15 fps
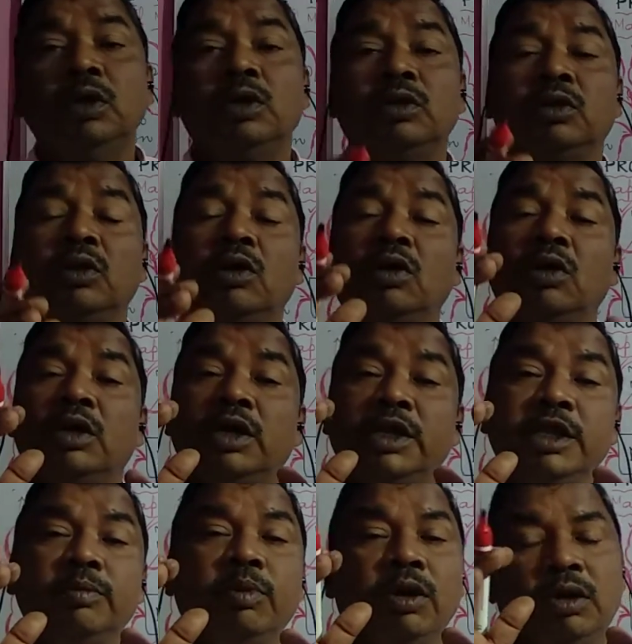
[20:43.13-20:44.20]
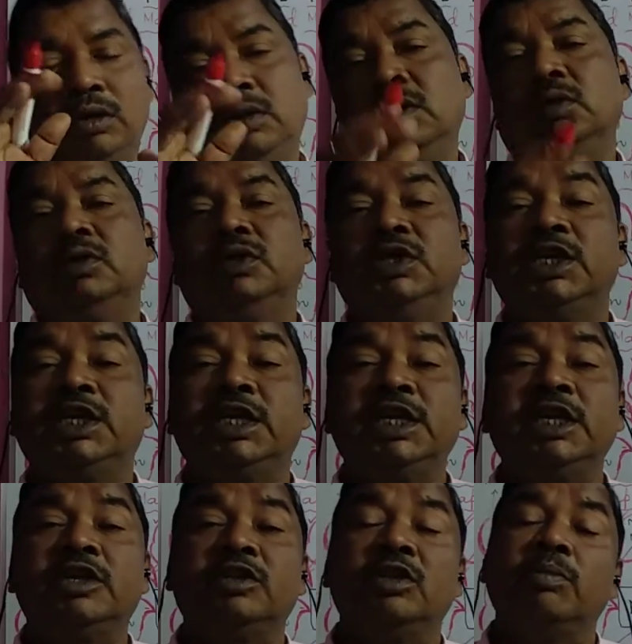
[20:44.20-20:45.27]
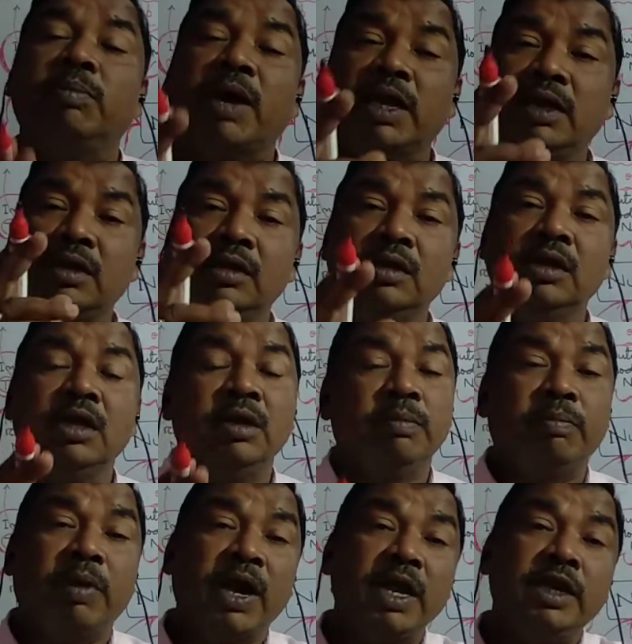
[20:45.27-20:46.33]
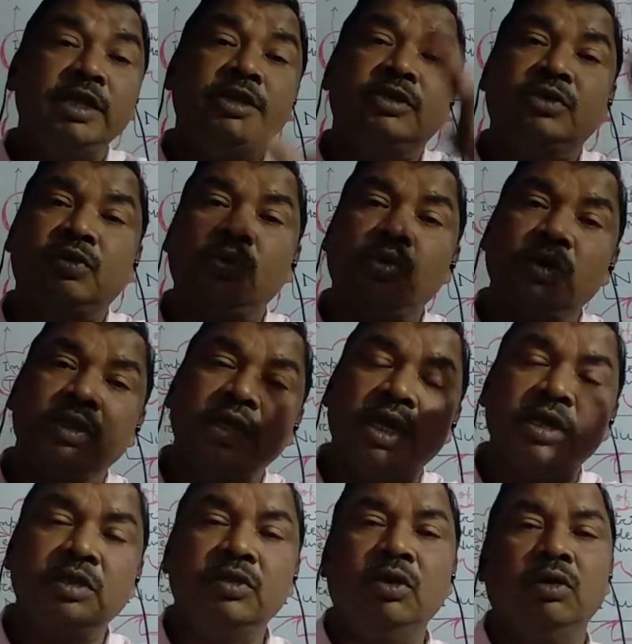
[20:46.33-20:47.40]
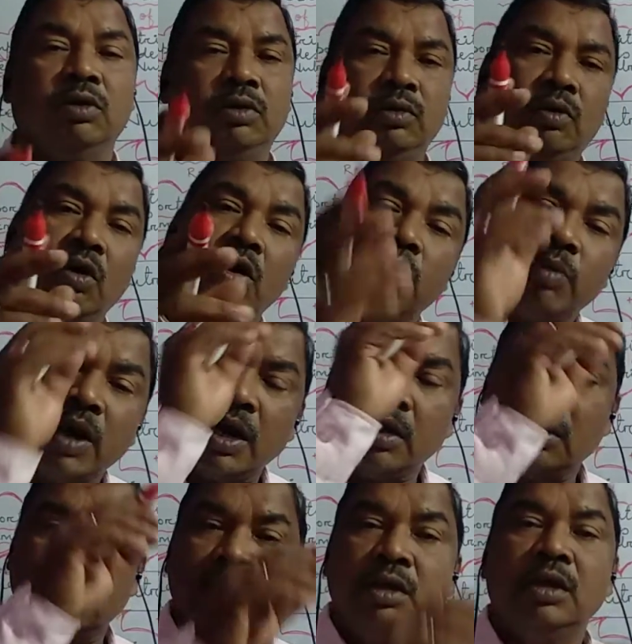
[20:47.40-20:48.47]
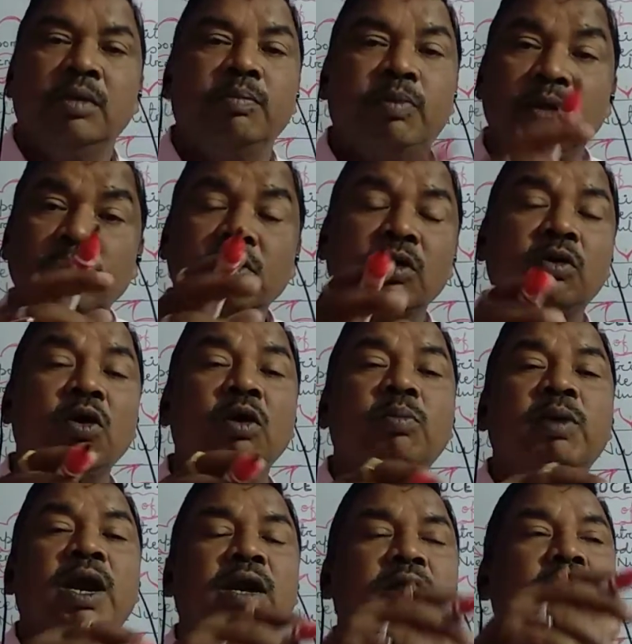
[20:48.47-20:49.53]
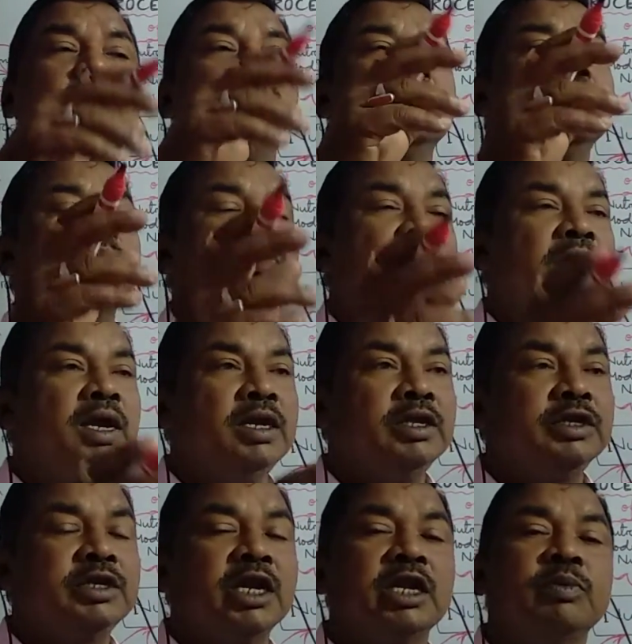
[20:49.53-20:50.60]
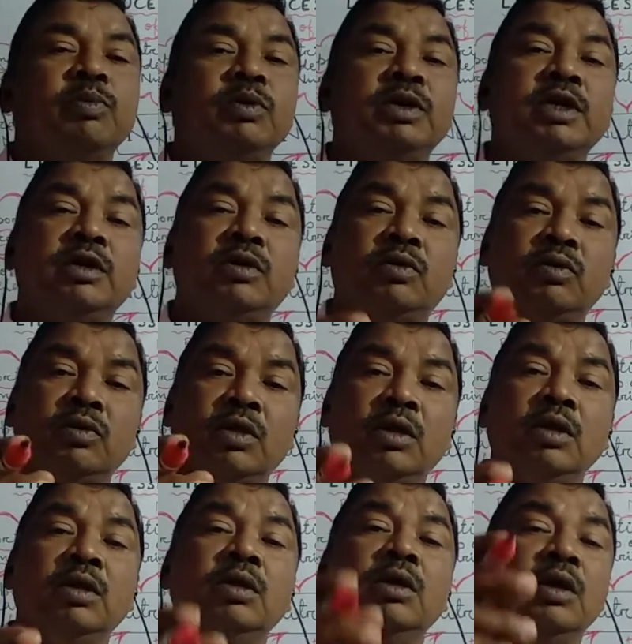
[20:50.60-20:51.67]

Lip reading: The liver secretes the bile. Bile is stored there in the gallbladder. From the gallbladder, the bile is transported to the